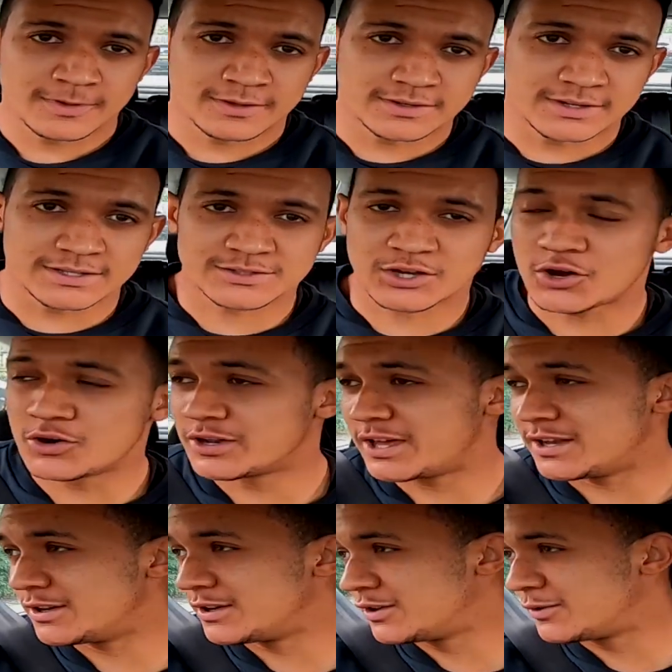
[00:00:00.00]
Let's go
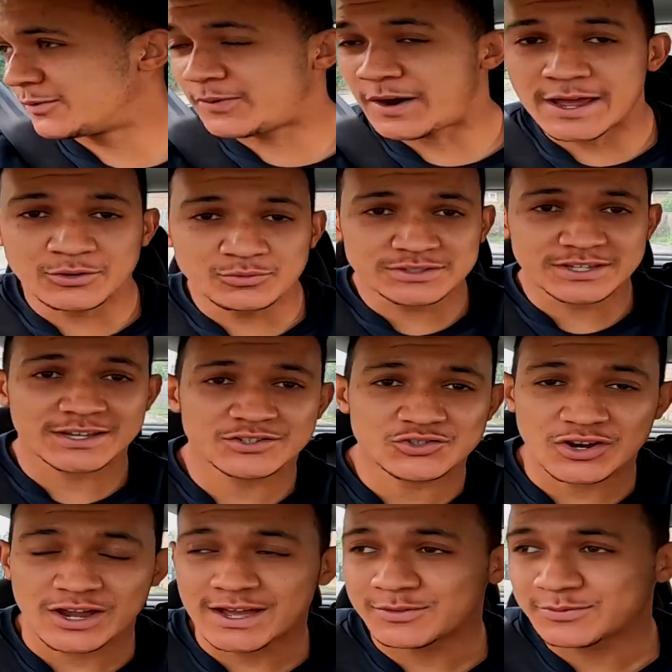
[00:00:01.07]
then, final test
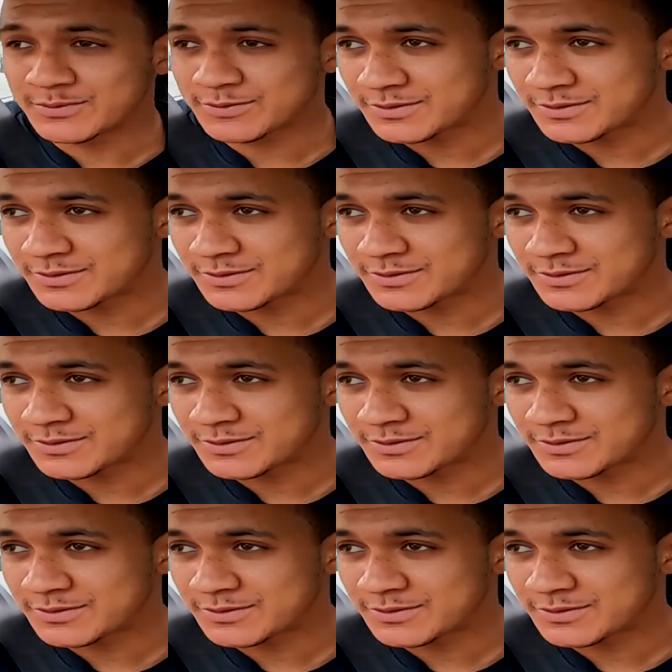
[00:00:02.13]
drive.